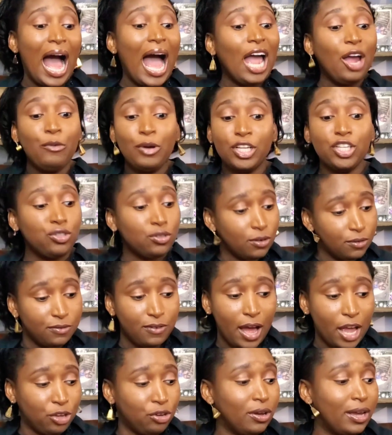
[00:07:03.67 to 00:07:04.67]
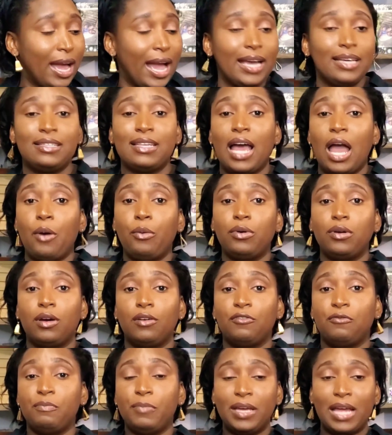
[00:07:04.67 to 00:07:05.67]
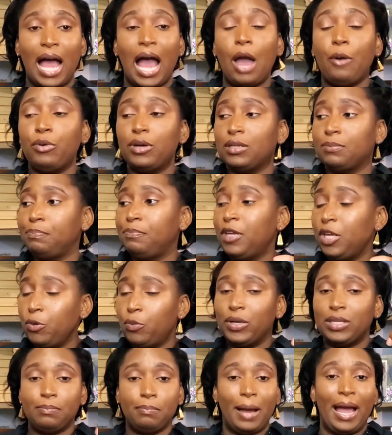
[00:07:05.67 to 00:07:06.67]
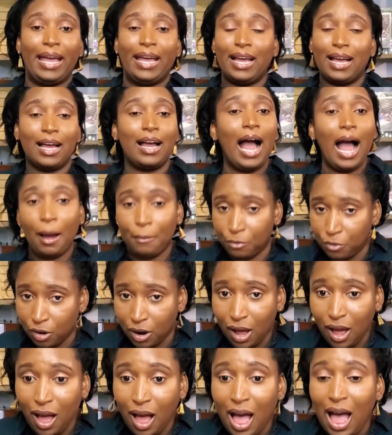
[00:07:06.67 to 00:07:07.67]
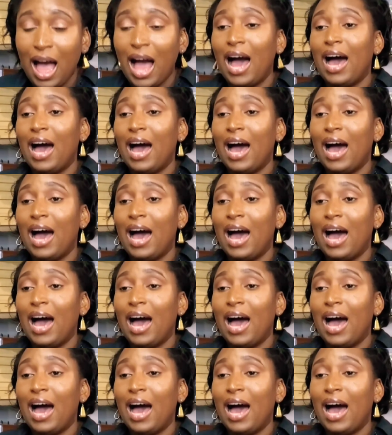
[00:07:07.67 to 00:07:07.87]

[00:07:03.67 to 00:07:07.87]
I went so far, you guys, I would be with my camera